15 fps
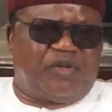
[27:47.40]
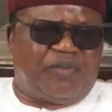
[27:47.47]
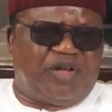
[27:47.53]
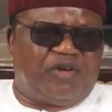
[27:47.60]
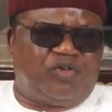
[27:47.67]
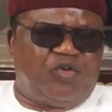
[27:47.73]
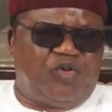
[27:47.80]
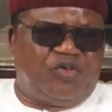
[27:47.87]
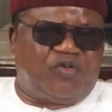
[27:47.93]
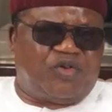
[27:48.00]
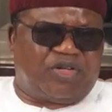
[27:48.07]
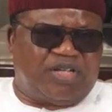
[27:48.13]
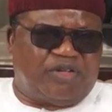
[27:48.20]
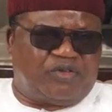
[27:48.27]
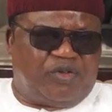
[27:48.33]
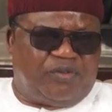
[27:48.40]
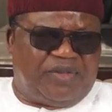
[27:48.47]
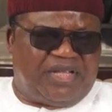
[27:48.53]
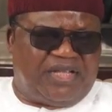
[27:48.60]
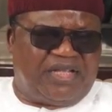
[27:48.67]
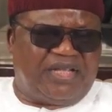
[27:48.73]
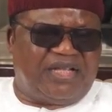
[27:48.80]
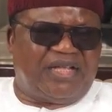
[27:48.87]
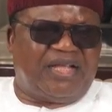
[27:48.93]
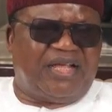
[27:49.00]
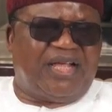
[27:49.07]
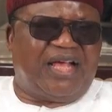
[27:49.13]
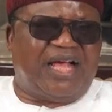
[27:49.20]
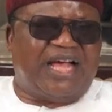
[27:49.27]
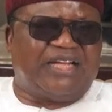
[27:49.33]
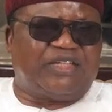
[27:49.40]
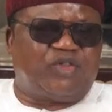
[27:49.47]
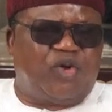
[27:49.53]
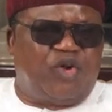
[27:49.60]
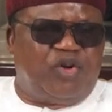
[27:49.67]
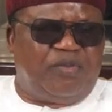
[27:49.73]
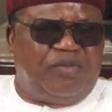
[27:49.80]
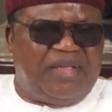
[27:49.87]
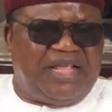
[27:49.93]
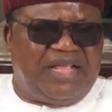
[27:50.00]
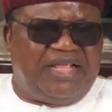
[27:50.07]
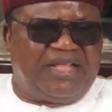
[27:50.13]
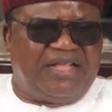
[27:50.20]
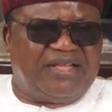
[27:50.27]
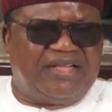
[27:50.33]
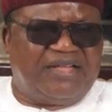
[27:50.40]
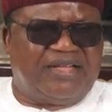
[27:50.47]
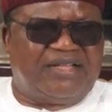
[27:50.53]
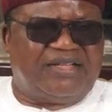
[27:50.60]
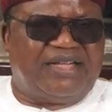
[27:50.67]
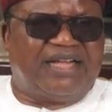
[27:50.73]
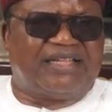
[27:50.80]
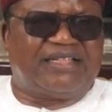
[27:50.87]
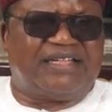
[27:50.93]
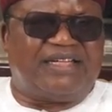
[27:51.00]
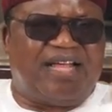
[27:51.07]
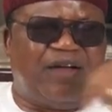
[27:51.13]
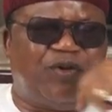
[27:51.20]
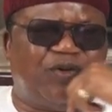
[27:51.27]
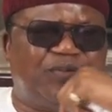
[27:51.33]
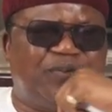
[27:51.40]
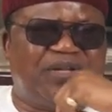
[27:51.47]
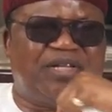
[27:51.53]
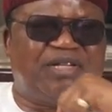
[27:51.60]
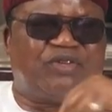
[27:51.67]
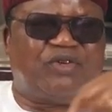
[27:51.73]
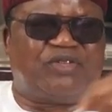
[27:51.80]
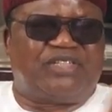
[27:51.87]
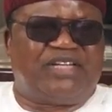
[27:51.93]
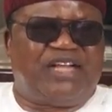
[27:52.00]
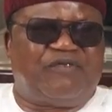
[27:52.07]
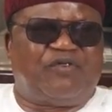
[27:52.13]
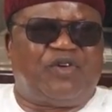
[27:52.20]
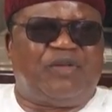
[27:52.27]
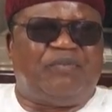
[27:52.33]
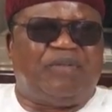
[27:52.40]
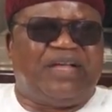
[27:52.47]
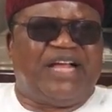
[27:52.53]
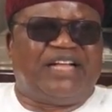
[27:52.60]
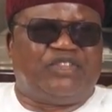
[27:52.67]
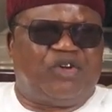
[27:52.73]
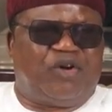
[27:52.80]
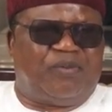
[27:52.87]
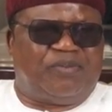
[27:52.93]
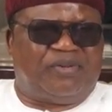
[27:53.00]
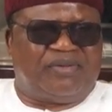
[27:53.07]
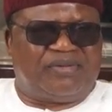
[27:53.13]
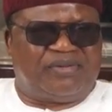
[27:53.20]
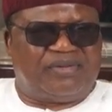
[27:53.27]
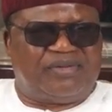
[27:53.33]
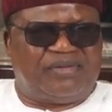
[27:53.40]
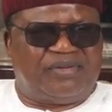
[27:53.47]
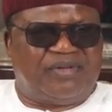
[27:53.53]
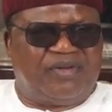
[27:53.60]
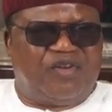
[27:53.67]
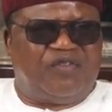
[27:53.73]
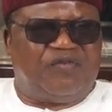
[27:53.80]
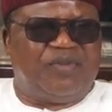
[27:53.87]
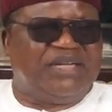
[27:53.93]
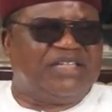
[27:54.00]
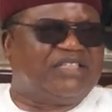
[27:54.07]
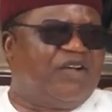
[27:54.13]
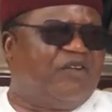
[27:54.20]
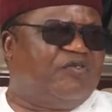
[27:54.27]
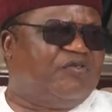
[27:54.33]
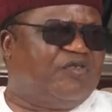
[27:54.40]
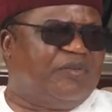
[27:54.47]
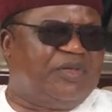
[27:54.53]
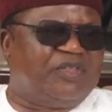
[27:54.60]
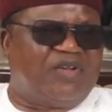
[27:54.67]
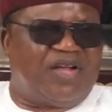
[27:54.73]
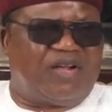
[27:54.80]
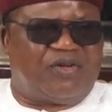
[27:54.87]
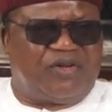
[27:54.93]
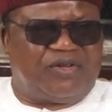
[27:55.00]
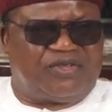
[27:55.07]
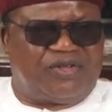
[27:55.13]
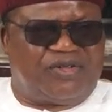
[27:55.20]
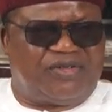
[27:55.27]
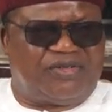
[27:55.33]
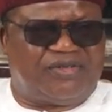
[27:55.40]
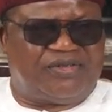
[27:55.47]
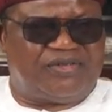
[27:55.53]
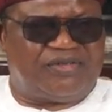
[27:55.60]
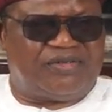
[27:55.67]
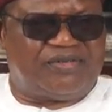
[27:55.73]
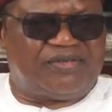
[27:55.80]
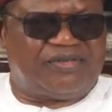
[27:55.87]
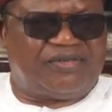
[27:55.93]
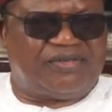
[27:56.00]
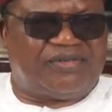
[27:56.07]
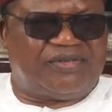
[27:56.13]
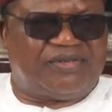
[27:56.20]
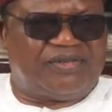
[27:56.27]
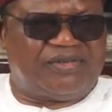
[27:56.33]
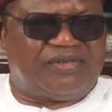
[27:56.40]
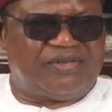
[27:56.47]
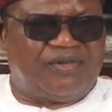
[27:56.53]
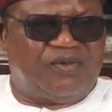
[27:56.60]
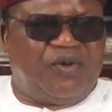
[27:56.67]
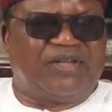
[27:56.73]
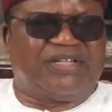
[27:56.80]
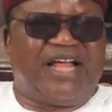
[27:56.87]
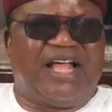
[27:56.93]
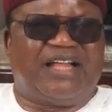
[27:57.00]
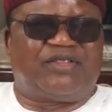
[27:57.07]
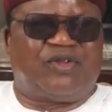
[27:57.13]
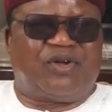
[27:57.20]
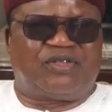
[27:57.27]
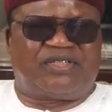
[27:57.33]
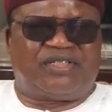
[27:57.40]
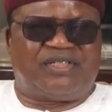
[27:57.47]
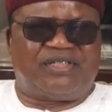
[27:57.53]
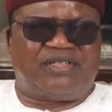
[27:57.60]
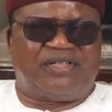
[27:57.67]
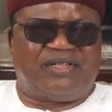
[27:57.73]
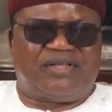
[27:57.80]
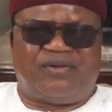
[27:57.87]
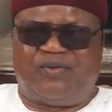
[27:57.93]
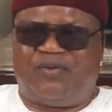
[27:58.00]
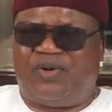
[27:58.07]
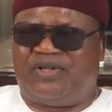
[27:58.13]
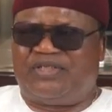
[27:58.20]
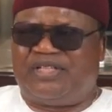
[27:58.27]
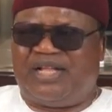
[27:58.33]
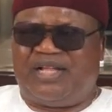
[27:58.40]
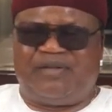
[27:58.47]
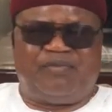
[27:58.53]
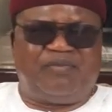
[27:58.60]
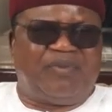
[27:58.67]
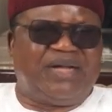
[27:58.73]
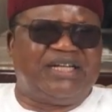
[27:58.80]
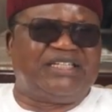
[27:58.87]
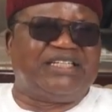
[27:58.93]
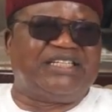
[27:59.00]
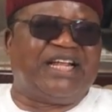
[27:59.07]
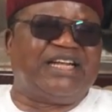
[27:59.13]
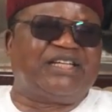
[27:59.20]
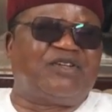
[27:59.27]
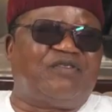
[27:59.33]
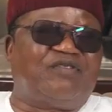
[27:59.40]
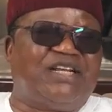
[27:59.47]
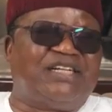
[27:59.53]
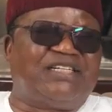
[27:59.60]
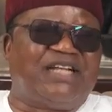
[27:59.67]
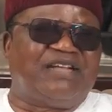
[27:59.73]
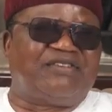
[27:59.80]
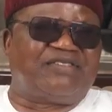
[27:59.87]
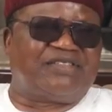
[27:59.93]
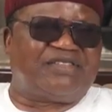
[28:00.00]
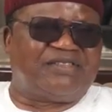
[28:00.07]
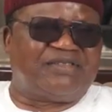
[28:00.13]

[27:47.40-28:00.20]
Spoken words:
Omoruyi who even came to me and told me that I was being considered for a bigger job of Minister of Information and Culture. What I thought was a managing director of Daily Times.